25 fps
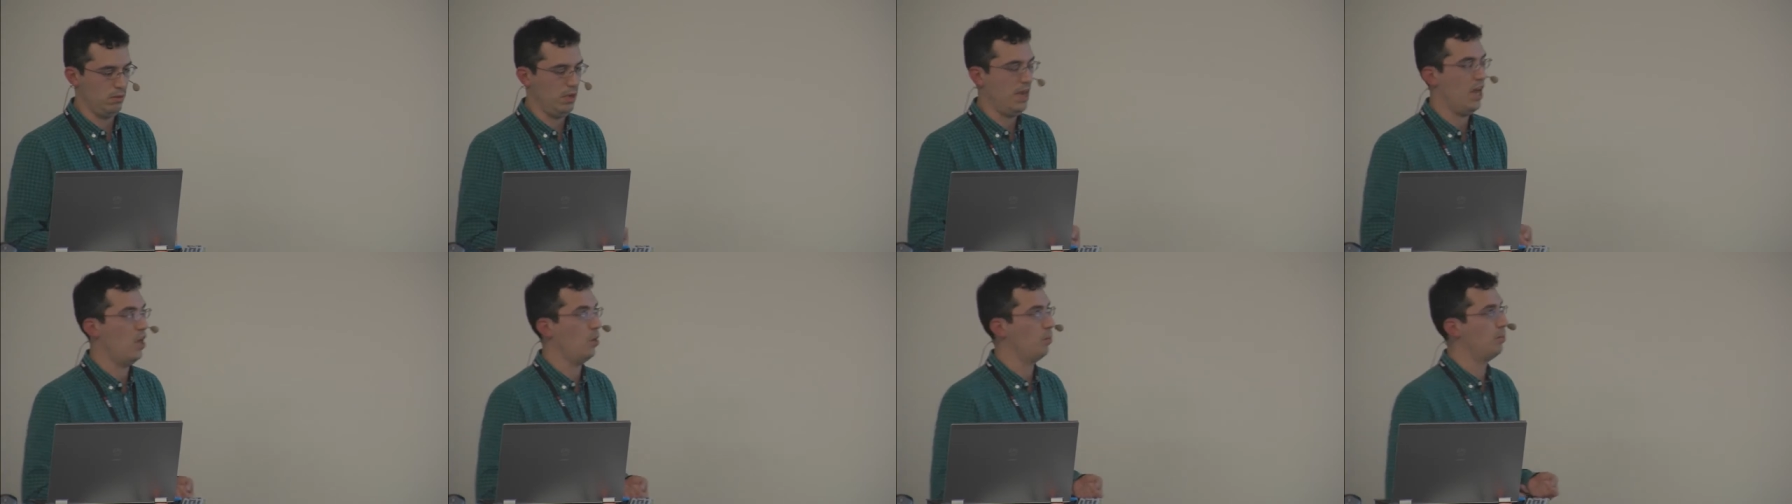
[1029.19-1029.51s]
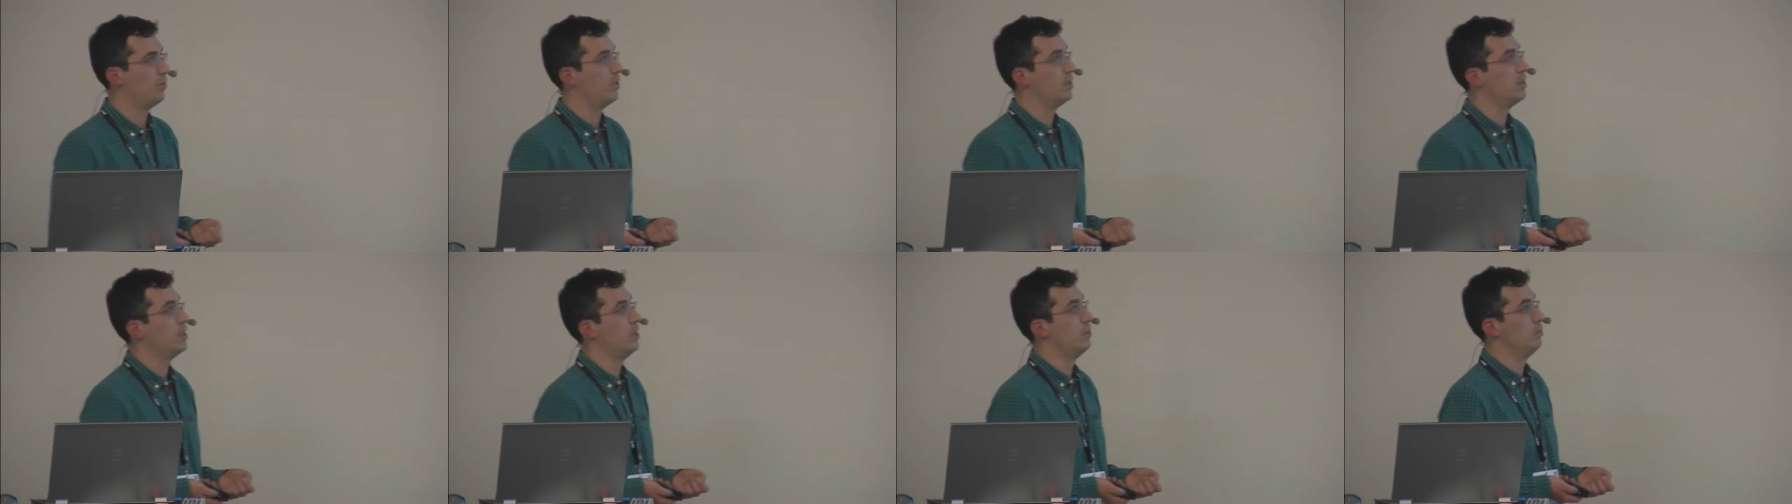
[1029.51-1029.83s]

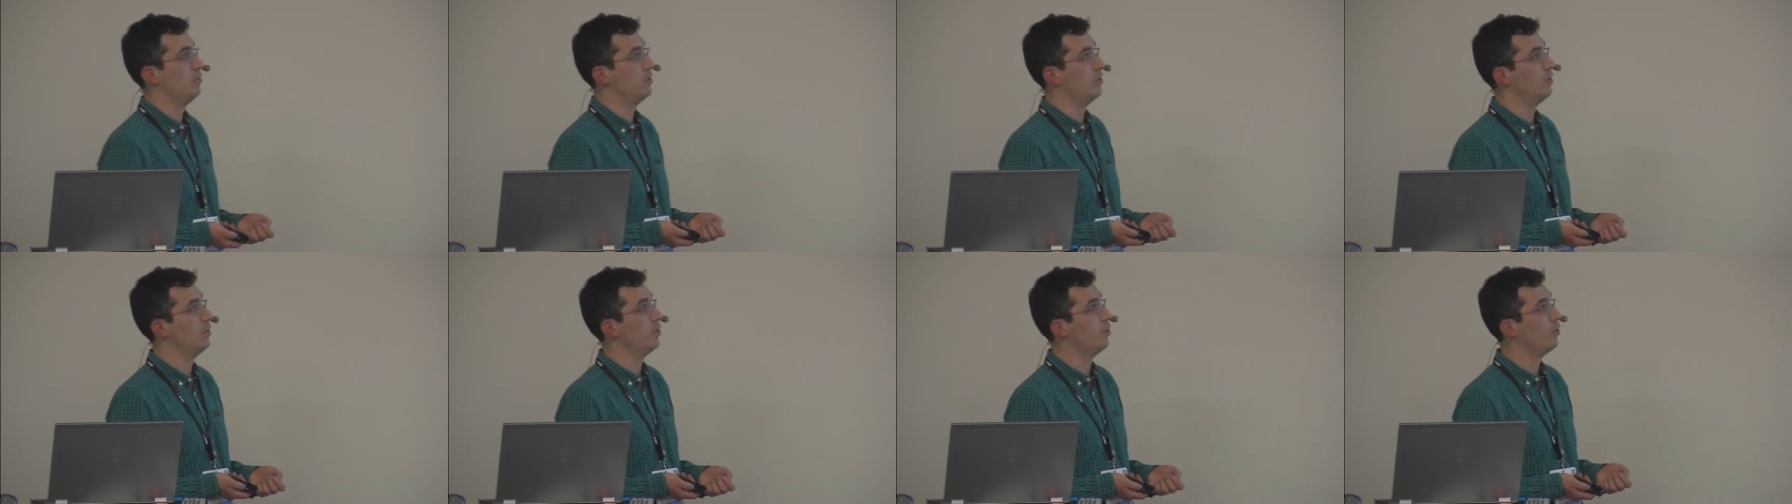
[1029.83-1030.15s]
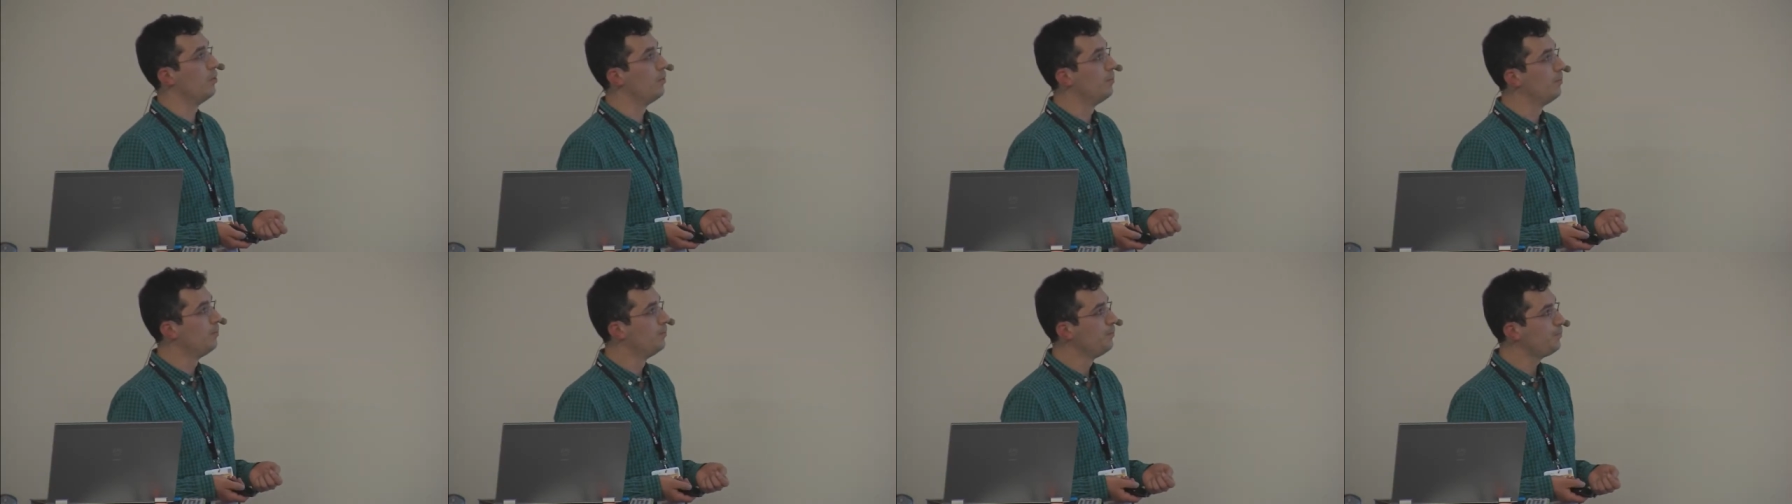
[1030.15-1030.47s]
helped the team to
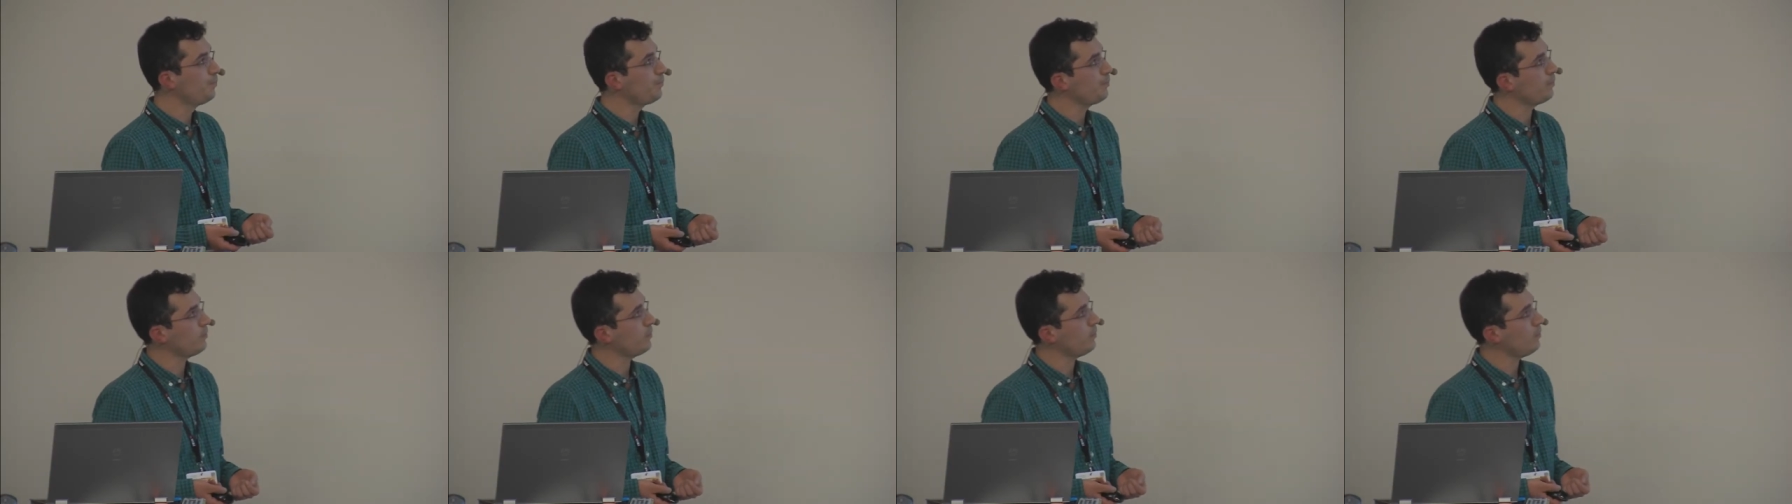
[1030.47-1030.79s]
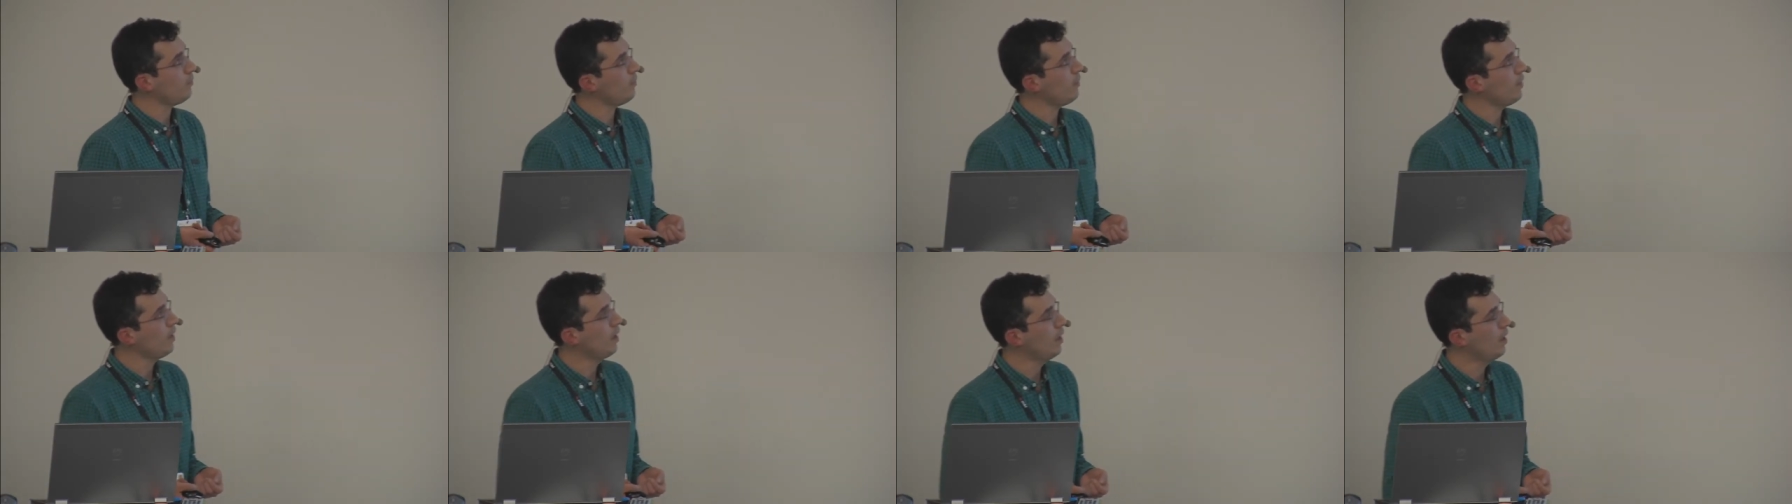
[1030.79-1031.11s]
do.
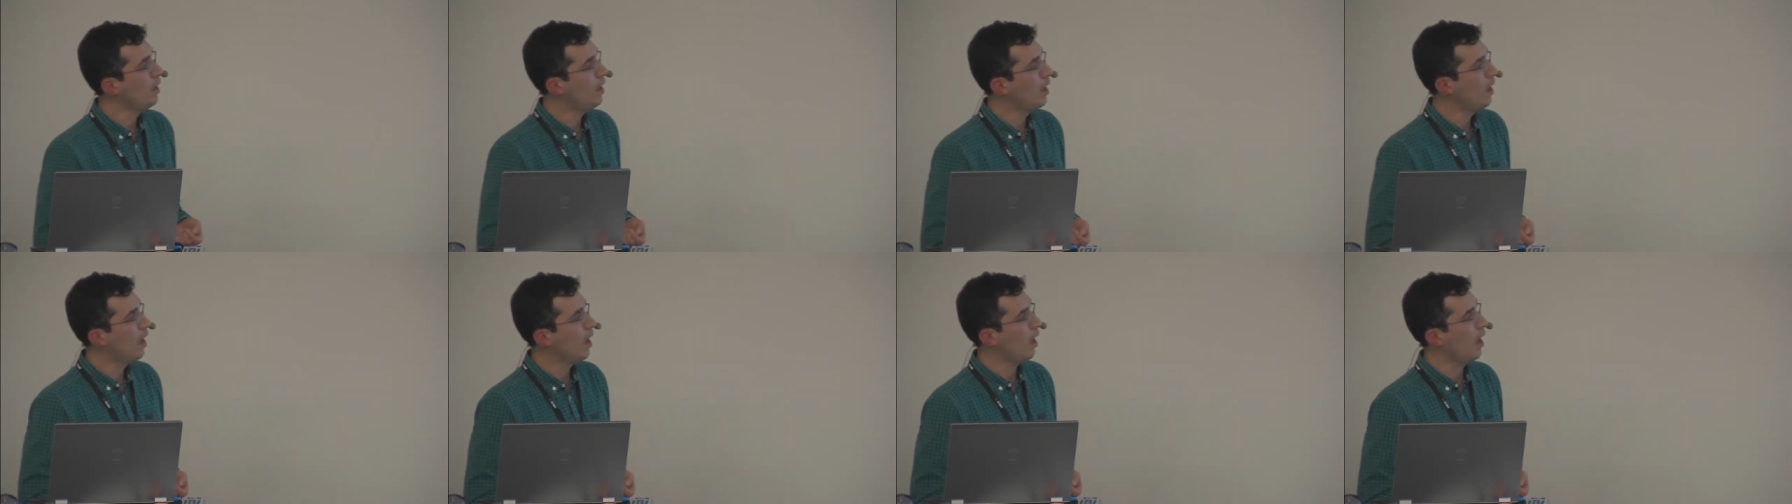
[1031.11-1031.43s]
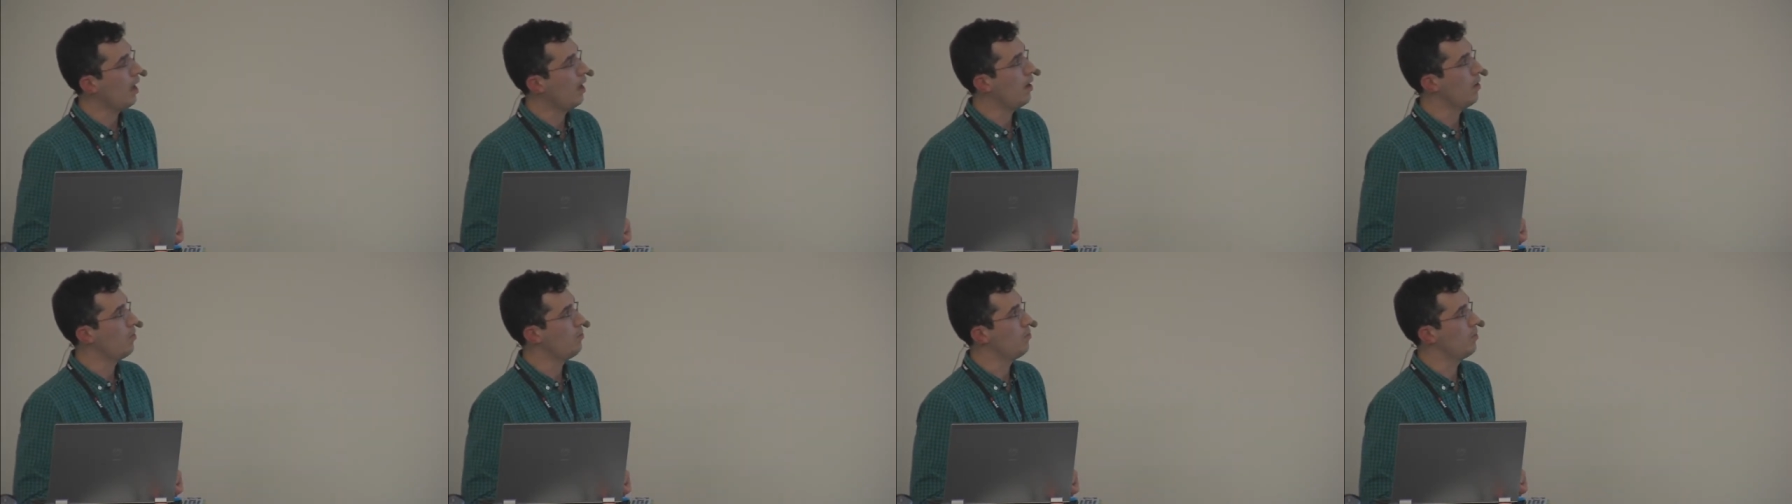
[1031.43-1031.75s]

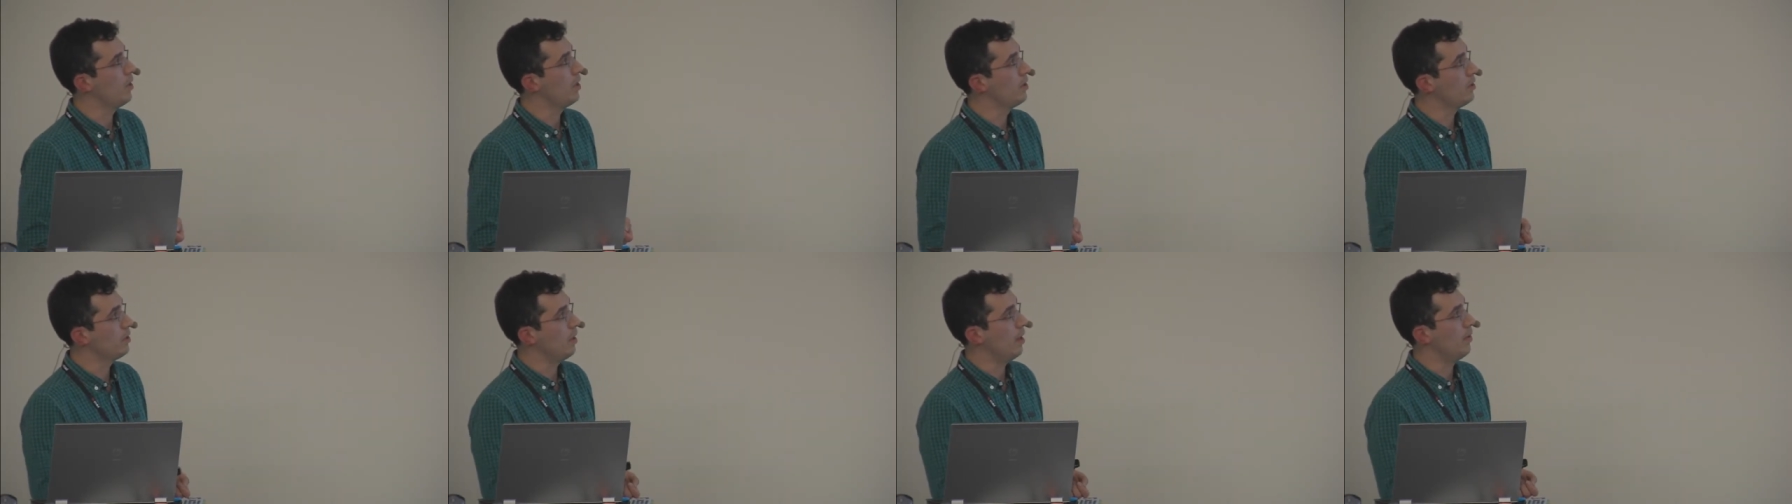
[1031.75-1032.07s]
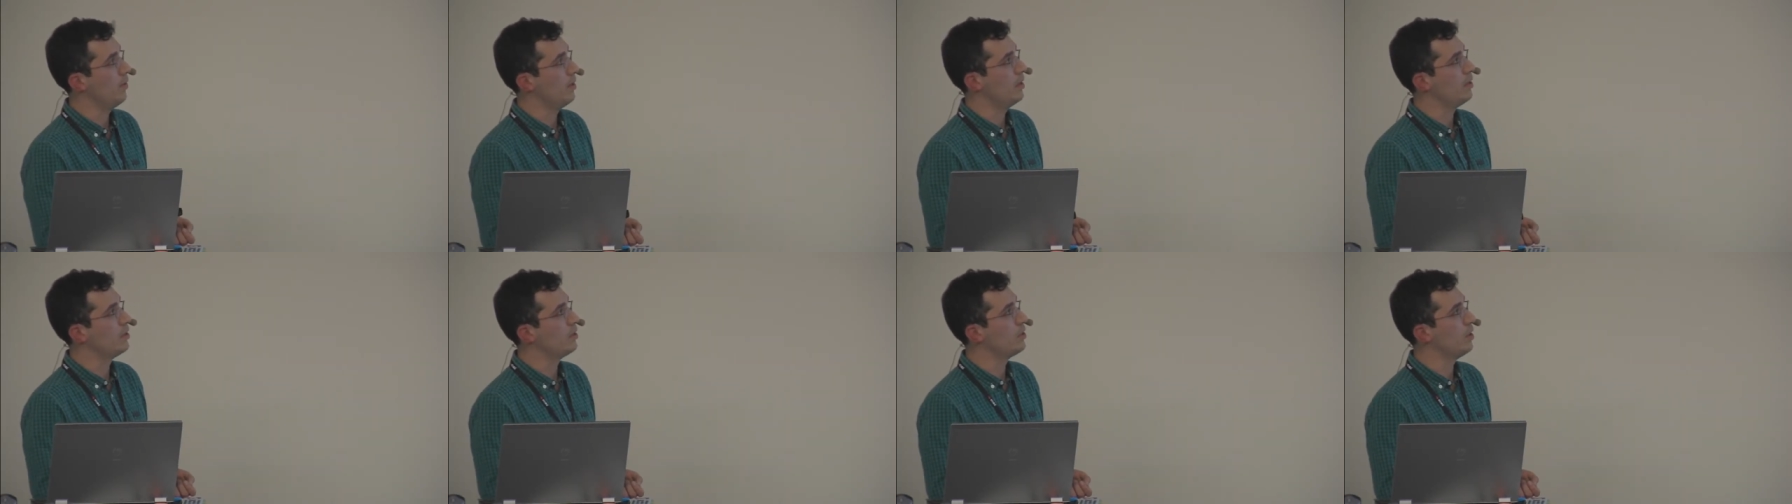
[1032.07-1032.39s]
Um, I
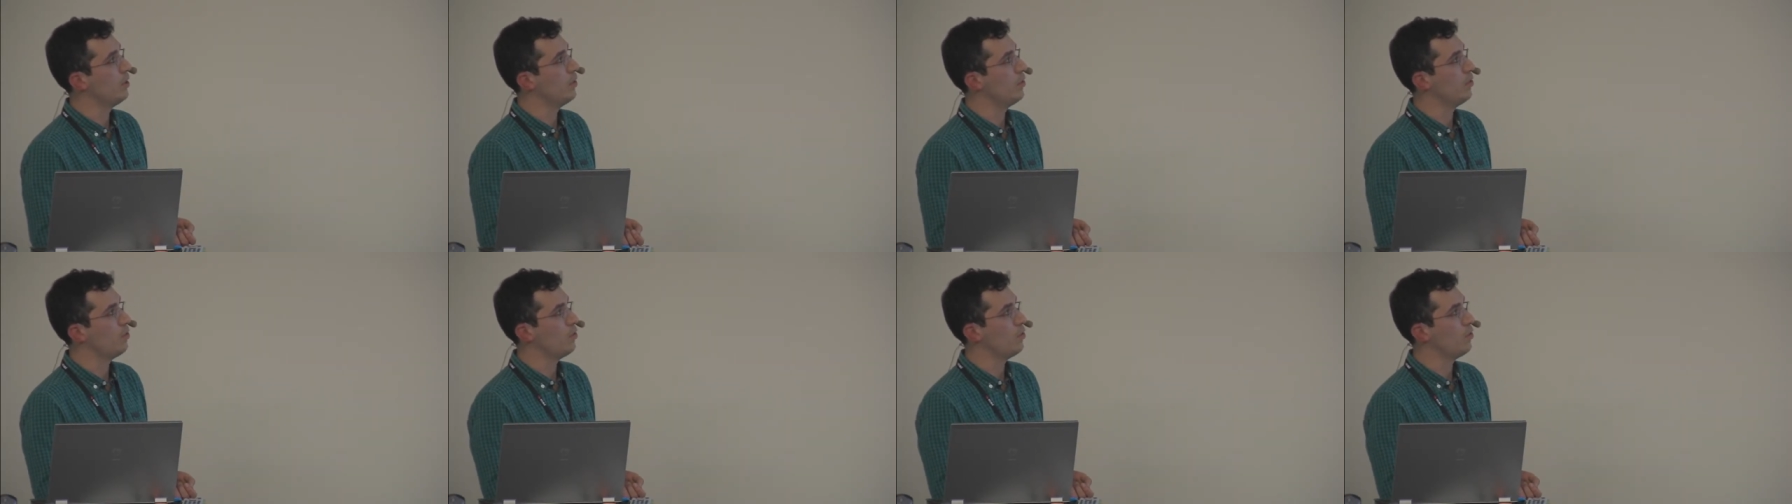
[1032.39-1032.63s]
mean, so